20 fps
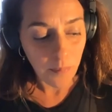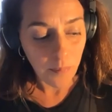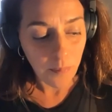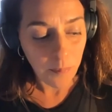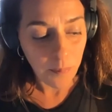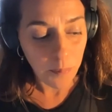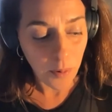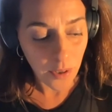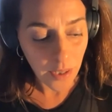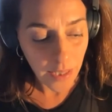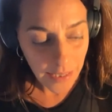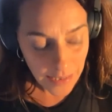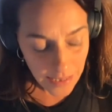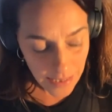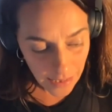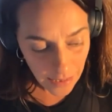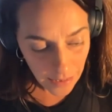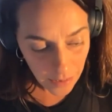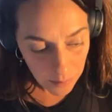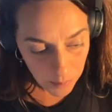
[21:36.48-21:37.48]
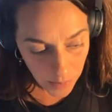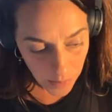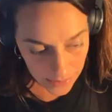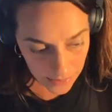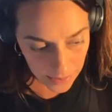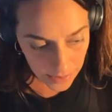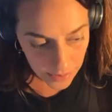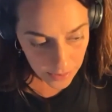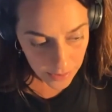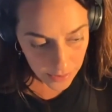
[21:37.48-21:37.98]
political
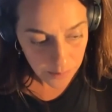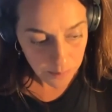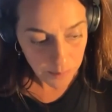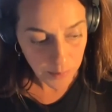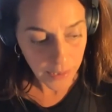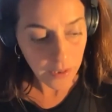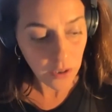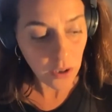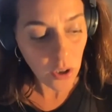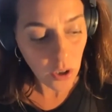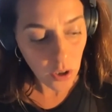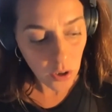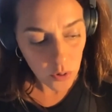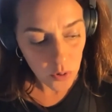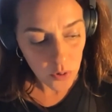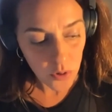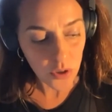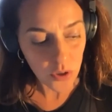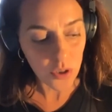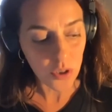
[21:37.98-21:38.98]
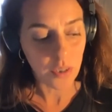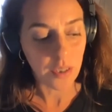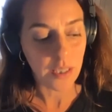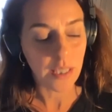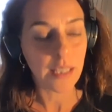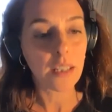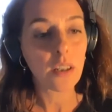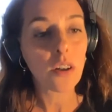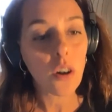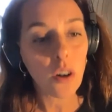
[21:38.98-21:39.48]
matters because
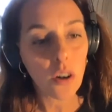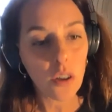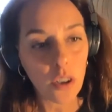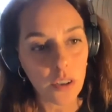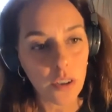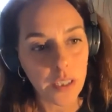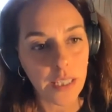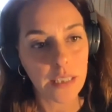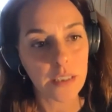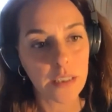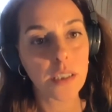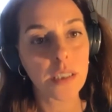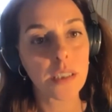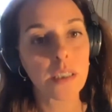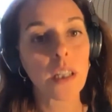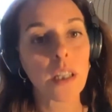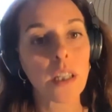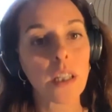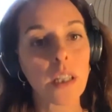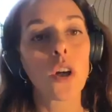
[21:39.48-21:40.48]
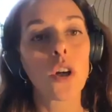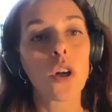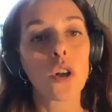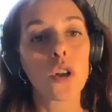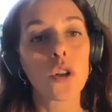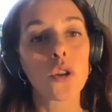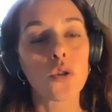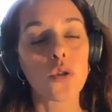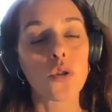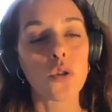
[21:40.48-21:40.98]
they call on us
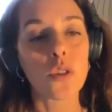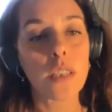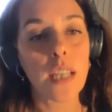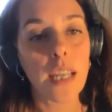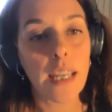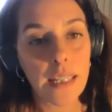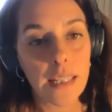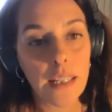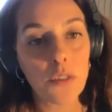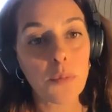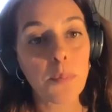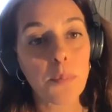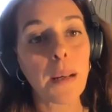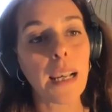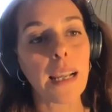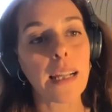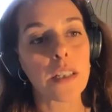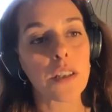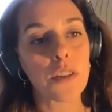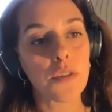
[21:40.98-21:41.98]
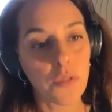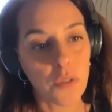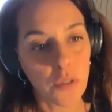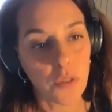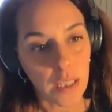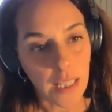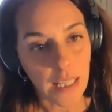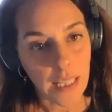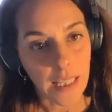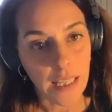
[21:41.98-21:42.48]
to take our place
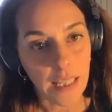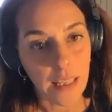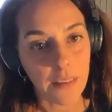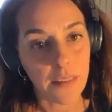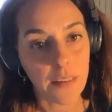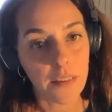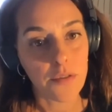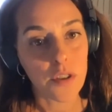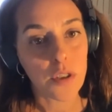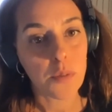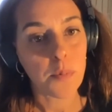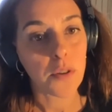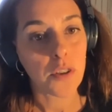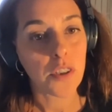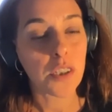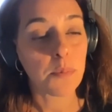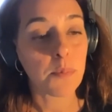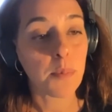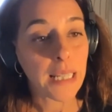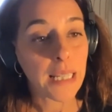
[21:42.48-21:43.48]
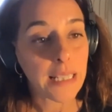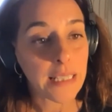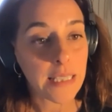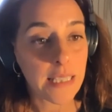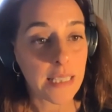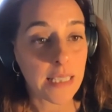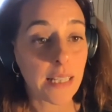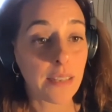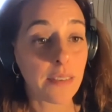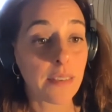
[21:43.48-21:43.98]
fully in the
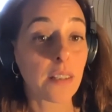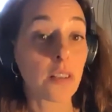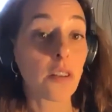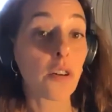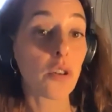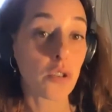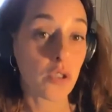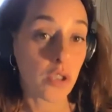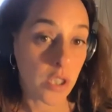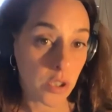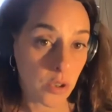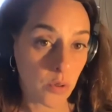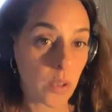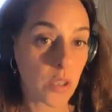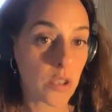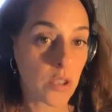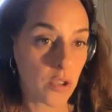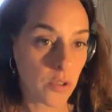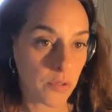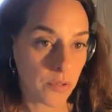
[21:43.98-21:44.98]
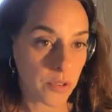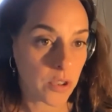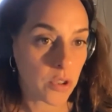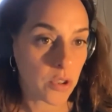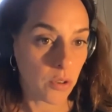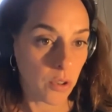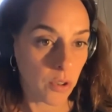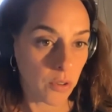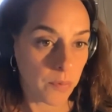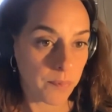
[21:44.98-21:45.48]
responsibility and the consequence of it
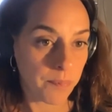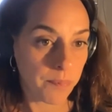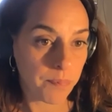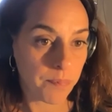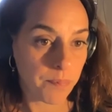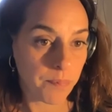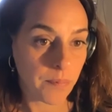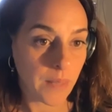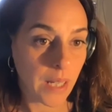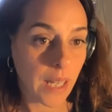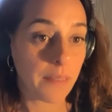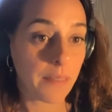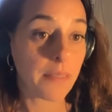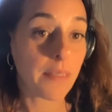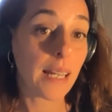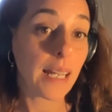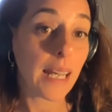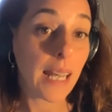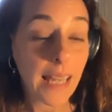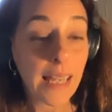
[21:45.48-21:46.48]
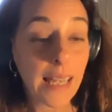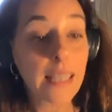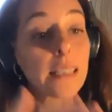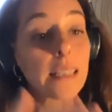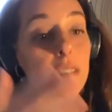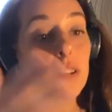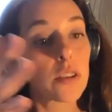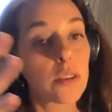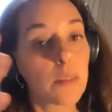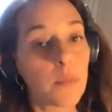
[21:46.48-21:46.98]
all. And they lay
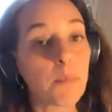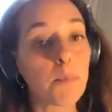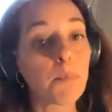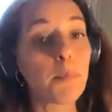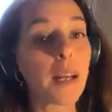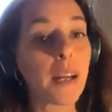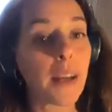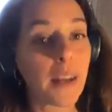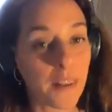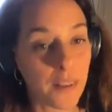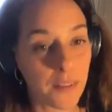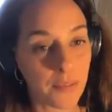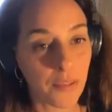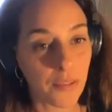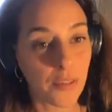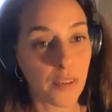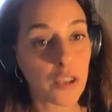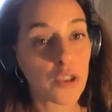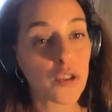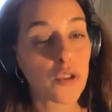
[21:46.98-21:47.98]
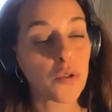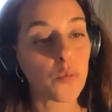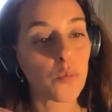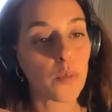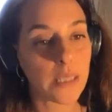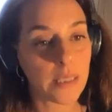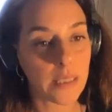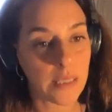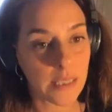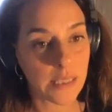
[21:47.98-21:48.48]
it bare for us to
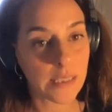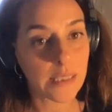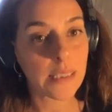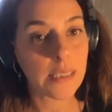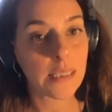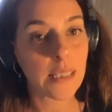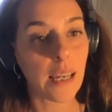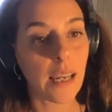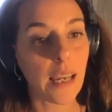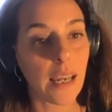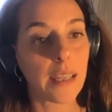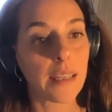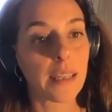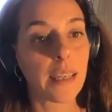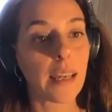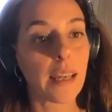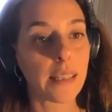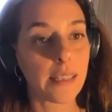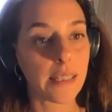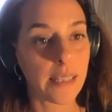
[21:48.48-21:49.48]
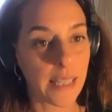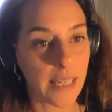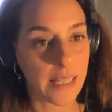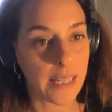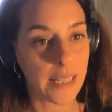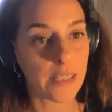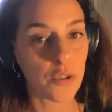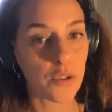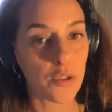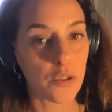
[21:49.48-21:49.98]
witness and
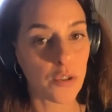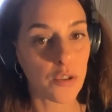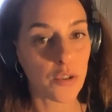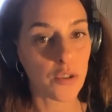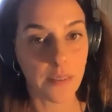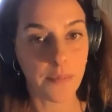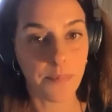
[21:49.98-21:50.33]
engage with.